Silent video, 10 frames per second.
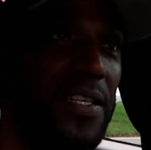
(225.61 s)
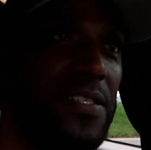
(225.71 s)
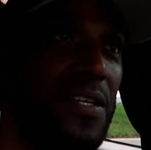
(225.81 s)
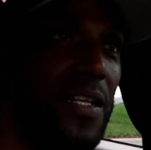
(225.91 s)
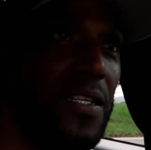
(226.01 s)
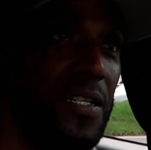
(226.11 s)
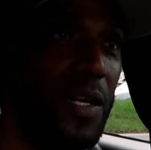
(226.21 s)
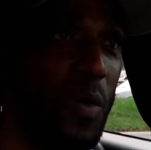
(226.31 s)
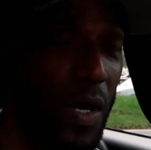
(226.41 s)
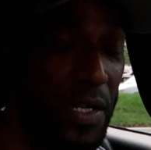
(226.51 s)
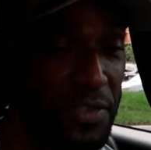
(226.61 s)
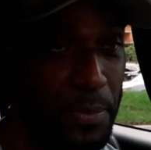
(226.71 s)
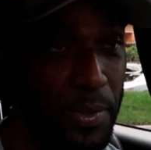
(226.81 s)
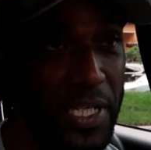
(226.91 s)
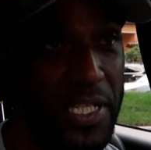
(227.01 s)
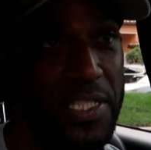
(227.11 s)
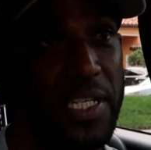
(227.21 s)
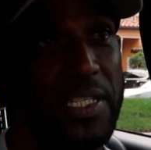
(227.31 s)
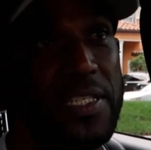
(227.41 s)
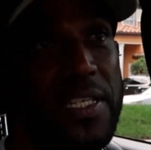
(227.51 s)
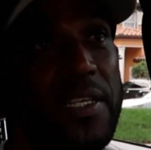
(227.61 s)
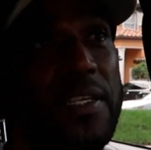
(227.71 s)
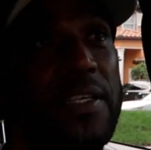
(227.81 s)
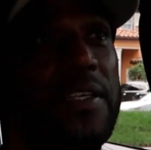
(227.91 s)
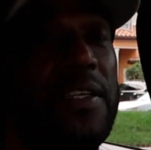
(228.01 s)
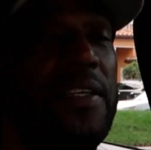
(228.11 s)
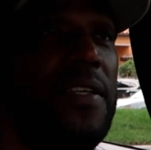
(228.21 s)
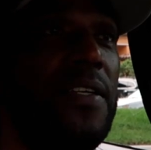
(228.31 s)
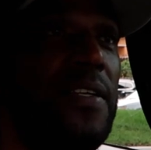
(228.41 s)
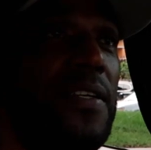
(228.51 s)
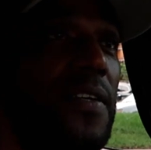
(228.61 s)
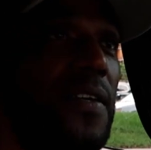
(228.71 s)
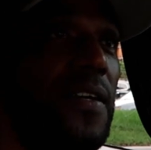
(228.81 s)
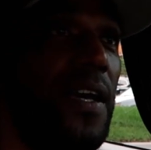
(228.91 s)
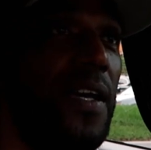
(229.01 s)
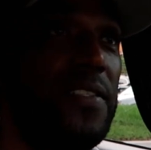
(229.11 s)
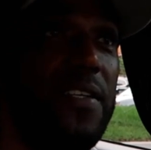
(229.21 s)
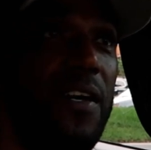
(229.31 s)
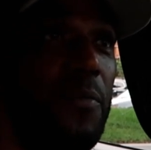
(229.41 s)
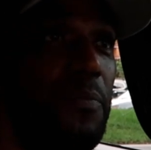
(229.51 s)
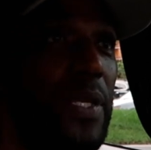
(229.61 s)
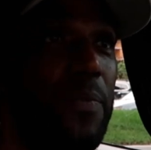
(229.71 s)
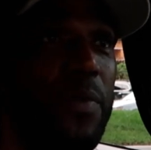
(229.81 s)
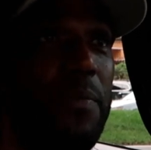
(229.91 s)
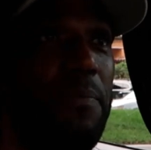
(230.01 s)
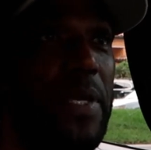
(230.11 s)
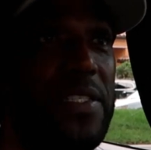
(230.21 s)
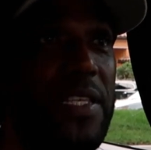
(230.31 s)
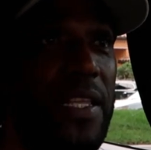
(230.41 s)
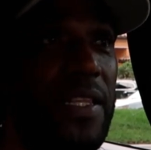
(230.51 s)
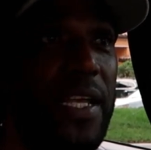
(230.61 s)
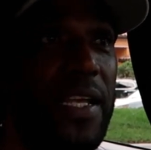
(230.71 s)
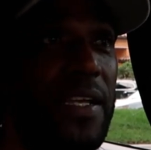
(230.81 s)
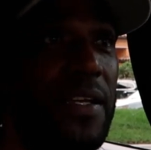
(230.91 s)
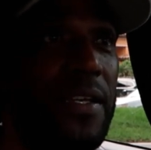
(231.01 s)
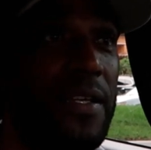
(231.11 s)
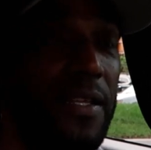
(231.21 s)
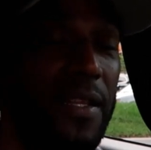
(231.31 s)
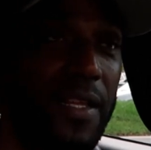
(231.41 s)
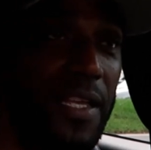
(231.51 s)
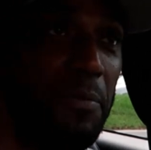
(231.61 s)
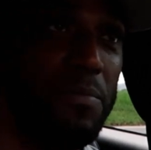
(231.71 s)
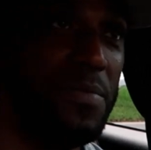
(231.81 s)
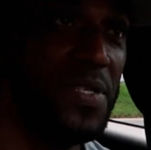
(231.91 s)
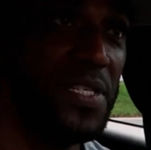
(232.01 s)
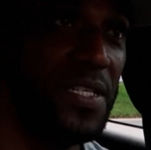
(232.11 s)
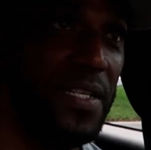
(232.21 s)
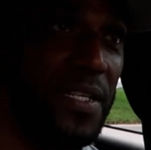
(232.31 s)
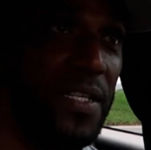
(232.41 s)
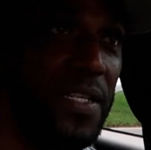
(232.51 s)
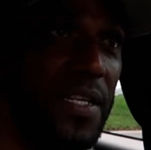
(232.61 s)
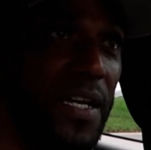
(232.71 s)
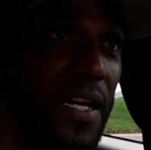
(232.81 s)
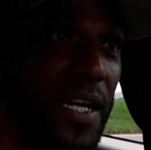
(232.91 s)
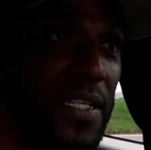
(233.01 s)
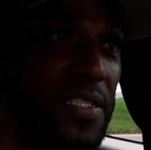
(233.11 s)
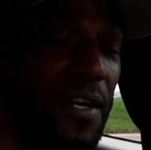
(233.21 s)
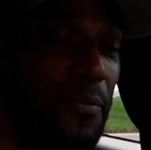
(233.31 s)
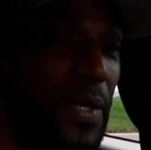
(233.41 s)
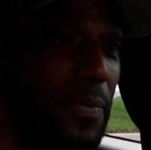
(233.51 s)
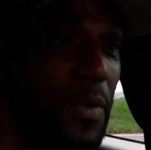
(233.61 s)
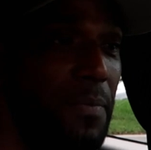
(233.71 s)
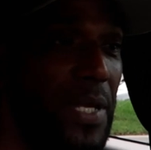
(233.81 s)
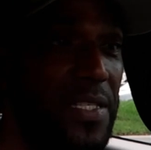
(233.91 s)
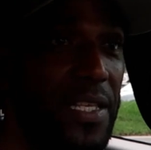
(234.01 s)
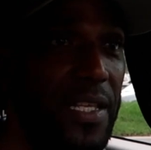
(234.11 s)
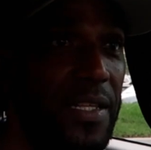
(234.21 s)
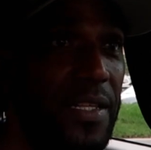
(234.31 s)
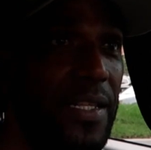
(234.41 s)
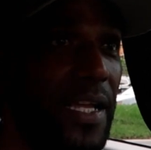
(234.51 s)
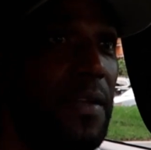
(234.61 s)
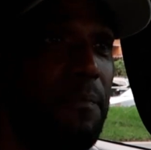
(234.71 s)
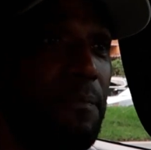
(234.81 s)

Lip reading: I saw a lot of quadriplegics. I saw people missing like limbs. I saw people missing like